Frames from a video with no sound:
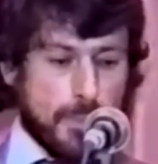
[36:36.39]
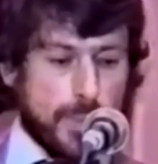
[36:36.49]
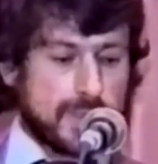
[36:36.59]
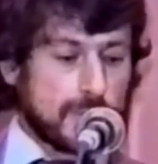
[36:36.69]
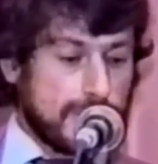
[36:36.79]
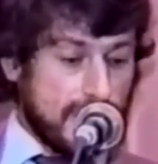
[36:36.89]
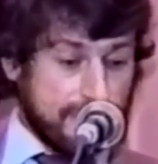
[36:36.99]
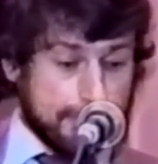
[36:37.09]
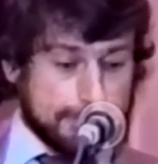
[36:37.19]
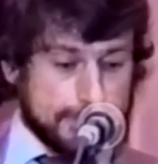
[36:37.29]
we can give
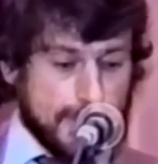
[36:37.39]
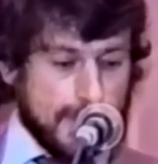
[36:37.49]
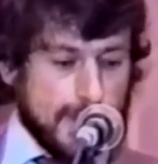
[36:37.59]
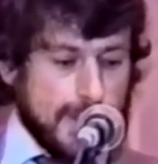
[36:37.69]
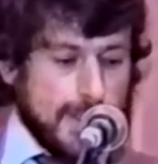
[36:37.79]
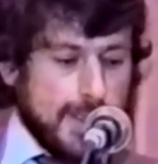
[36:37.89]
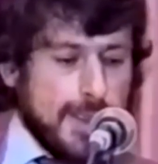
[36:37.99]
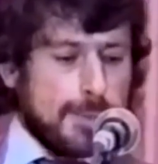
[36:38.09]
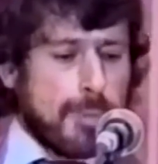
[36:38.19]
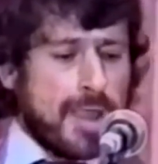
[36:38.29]
them.
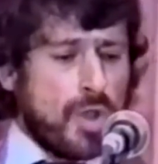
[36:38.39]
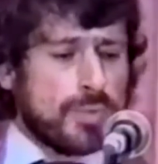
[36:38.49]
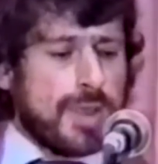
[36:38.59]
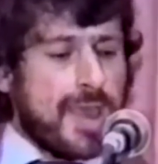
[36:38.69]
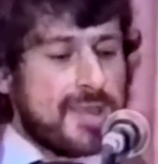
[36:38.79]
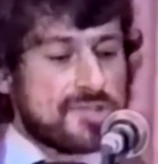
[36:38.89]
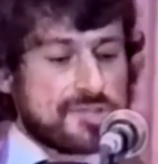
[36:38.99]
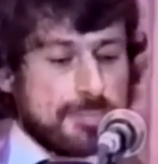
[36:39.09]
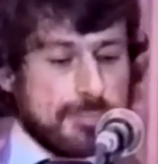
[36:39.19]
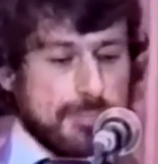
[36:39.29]
In my own
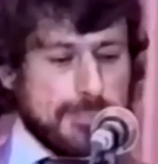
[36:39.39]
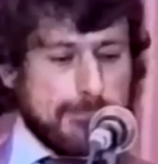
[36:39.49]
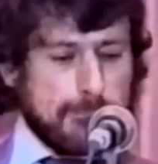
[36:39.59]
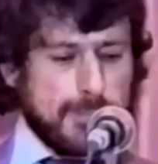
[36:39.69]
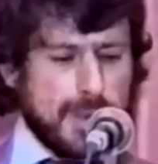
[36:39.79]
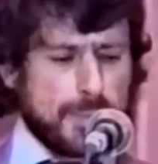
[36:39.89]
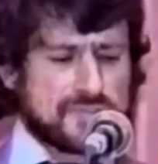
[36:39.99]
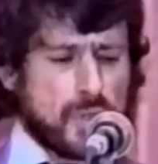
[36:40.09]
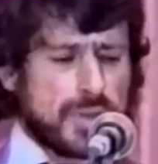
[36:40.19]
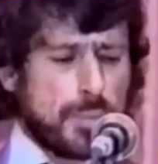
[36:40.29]
case, it
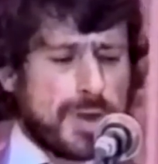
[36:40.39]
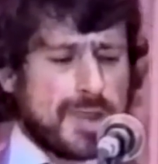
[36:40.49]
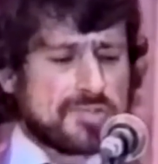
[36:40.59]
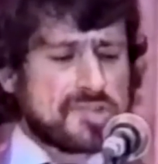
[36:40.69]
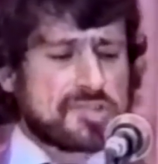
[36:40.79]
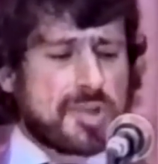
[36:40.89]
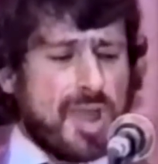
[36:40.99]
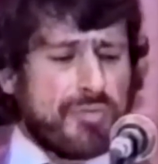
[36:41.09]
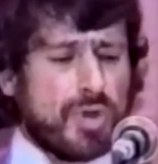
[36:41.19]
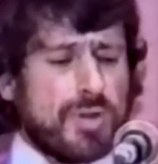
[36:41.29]
was only when I
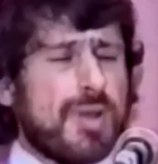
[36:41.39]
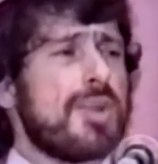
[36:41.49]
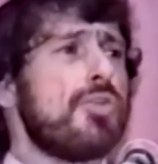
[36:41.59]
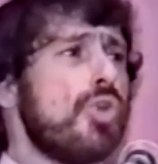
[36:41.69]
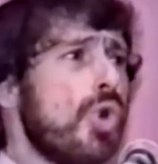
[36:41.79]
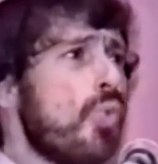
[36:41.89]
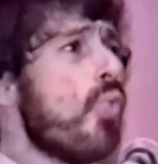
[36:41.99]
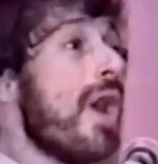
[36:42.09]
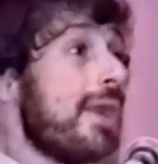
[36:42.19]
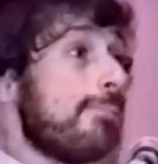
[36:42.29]
discovered anew
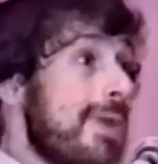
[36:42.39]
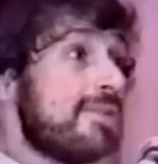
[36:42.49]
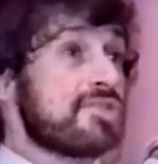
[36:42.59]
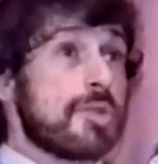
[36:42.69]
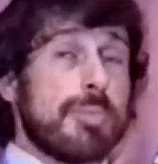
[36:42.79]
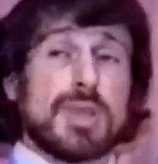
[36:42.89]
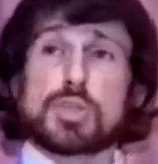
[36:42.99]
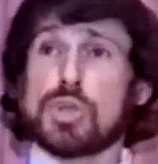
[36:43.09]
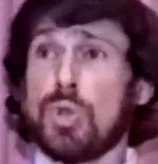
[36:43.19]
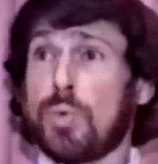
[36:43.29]
what it means to be a
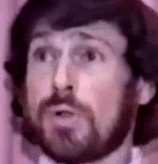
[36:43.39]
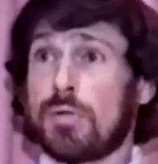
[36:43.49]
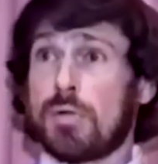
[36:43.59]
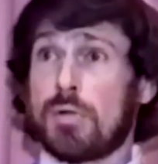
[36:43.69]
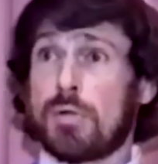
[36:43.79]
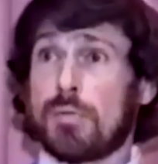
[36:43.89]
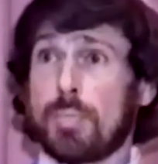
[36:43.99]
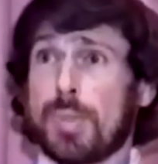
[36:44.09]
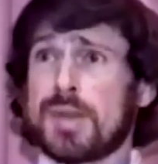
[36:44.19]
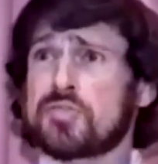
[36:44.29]
Jew
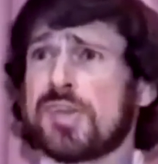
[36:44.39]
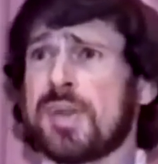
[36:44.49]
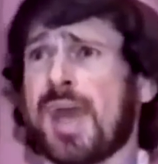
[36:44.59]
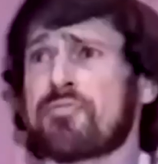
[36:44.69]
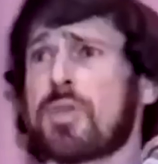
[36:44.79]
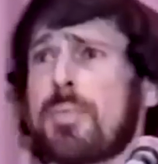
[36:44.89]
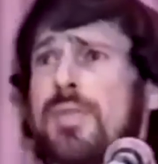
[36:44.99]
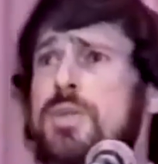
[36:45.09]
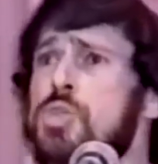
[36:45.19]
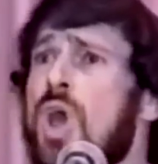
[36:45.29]
that it didn't have to be
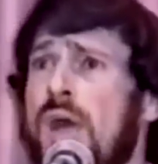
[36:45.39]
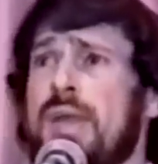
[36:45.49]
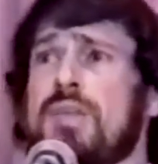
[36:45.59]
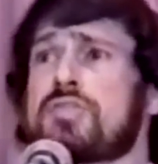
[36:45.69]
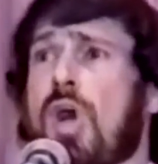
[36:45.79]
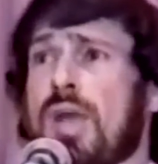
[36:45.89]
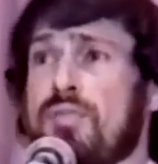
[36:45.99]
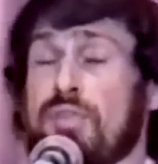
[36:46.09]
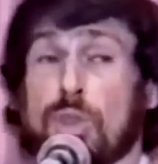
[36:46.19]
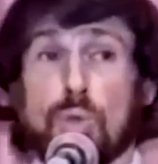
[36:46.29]
the child's eye
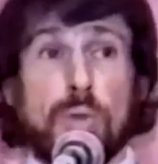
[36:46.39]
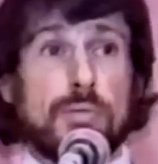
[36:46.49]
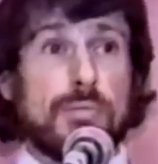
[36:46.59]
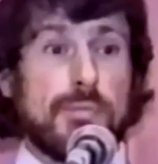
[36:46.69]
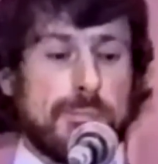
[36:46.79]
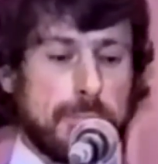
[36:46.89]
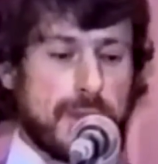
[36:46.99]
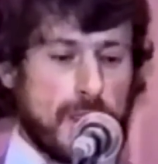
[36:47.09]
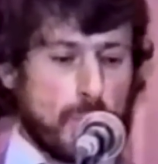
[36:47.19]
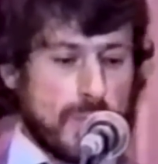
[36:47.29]
view
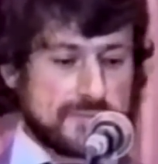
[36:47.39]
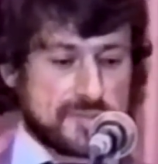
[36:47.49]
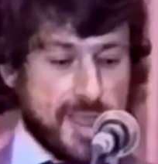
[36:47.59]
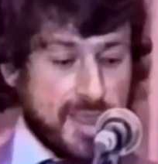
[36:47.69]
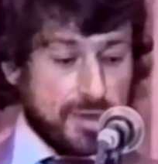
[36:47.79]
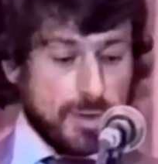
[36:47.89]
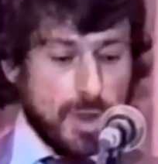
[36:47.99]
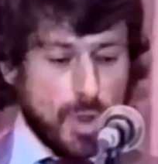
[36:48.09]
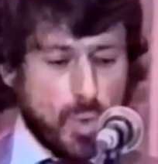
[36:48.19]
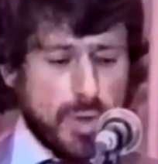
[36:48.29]
that I once had
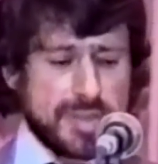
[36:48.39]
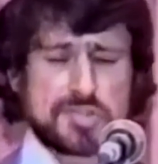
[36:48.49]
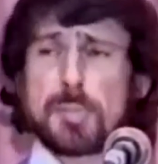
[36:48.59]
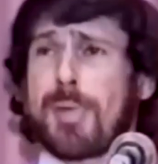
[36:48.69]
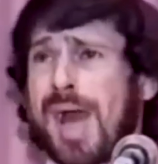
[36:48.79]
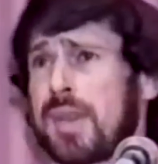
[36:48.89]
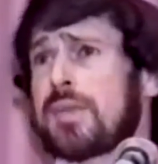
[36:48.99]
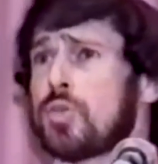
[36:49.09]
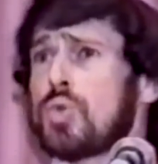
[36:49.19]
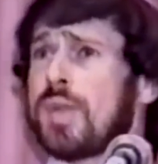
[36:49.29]
or the
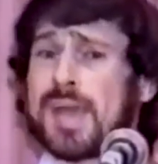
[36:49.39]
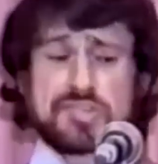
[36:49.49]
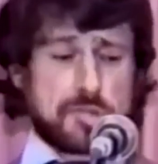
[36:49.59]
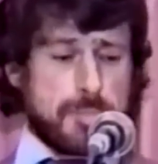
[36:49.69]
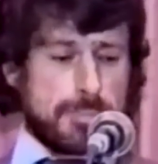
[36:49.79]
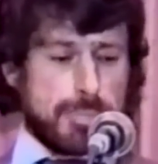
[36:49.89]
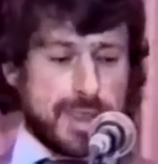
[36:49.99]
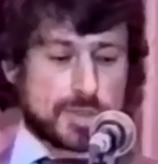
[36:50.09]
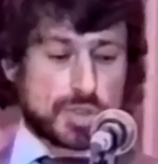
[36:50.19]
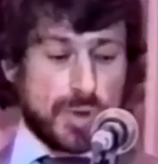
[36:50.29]
demonic New Testament
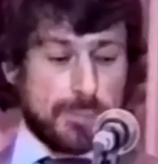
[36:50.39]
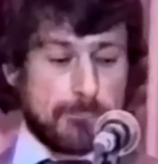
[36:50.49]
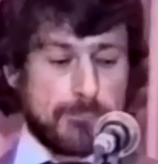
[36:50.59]
picture